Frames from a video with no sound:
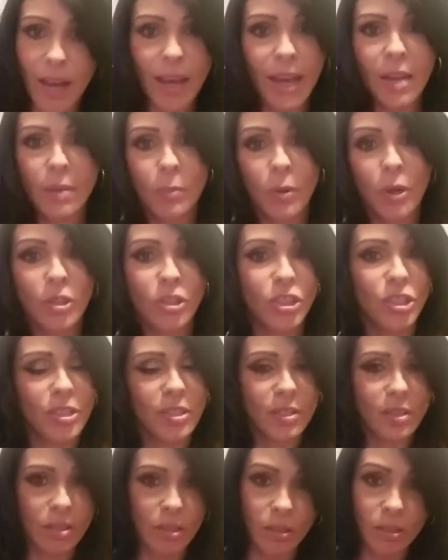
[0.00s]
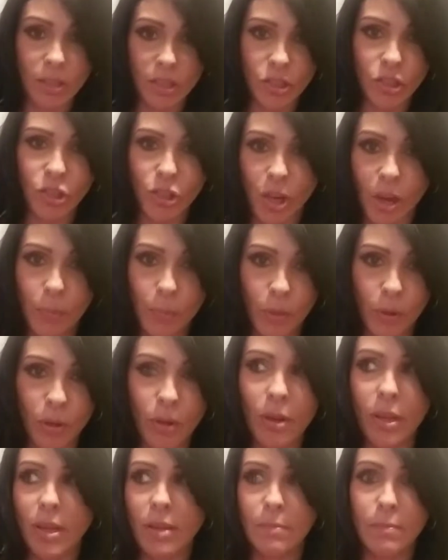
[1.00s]
had purchased the Liz
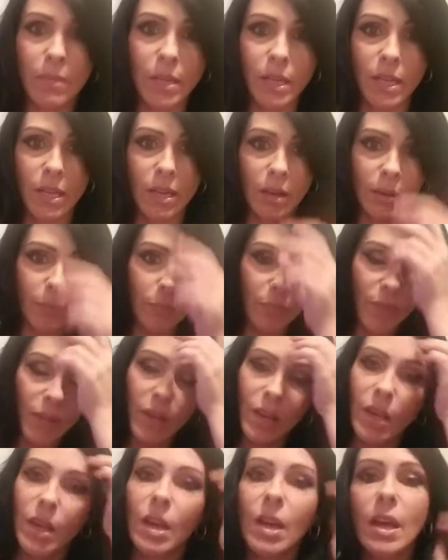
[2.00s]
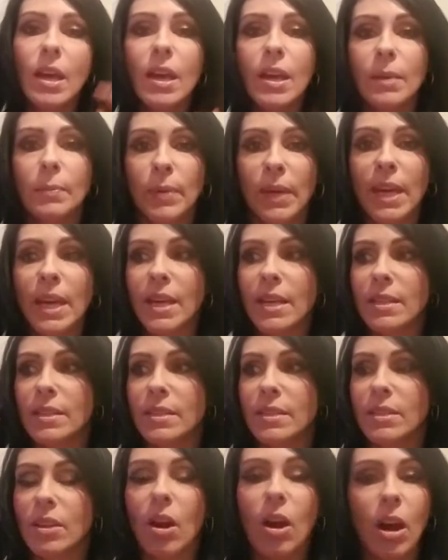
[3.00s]
Shopper in medium
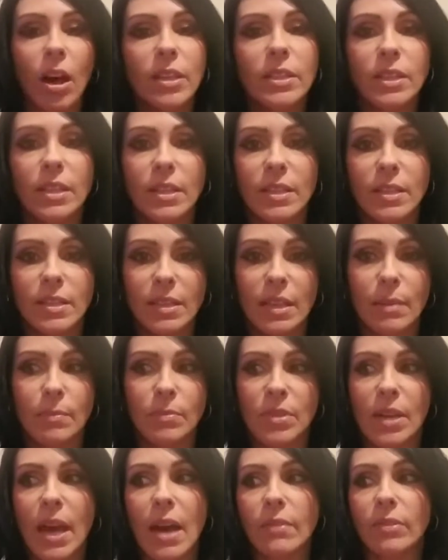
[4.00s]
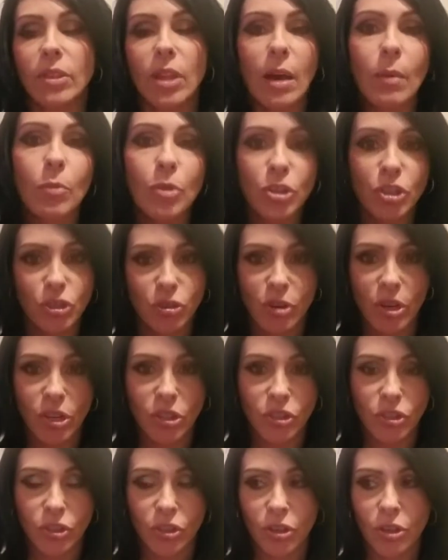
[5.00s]
because the Anya seemed to have a lot more
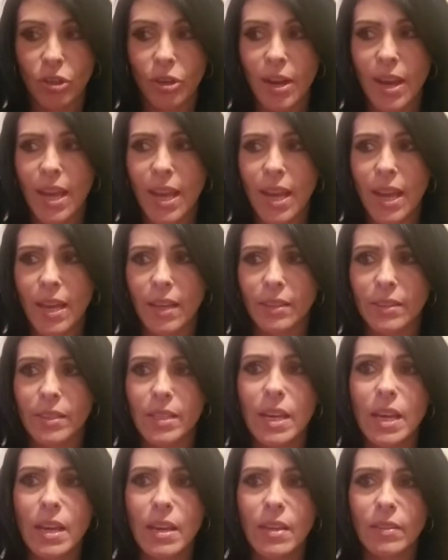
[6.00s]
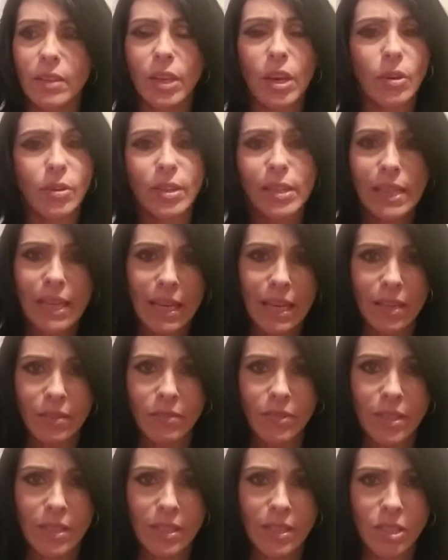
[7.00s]
structure, and the coated
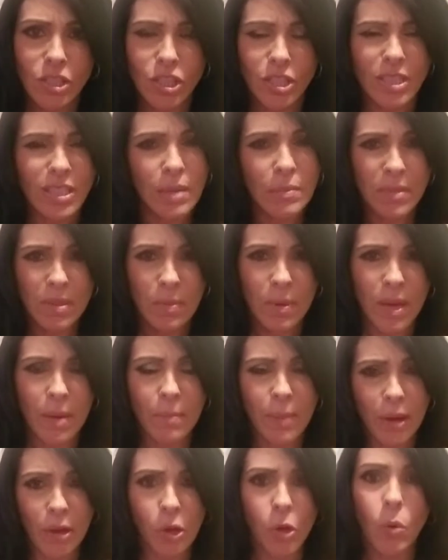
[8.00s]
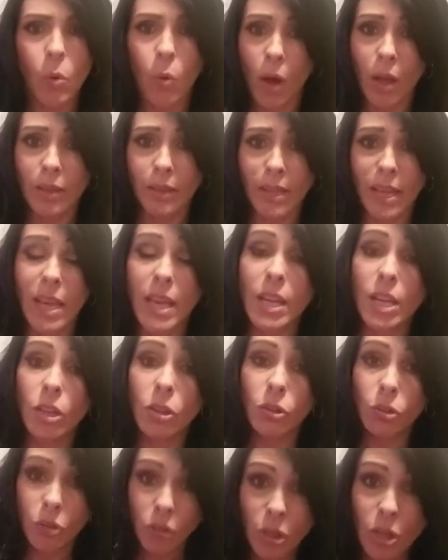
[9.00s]
canvas just seemed to be a better quality, and it
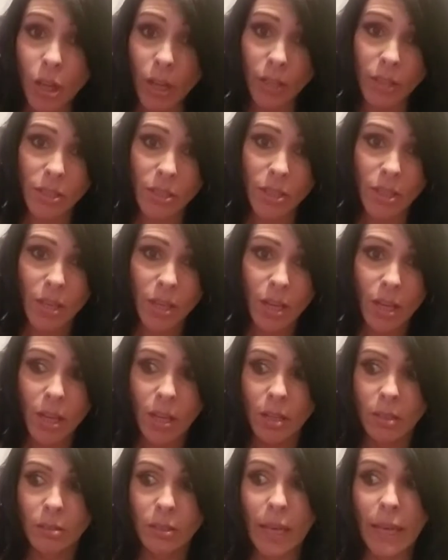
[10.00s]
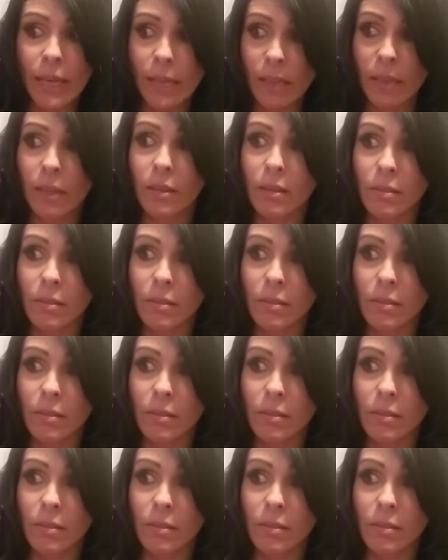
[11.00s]
looked like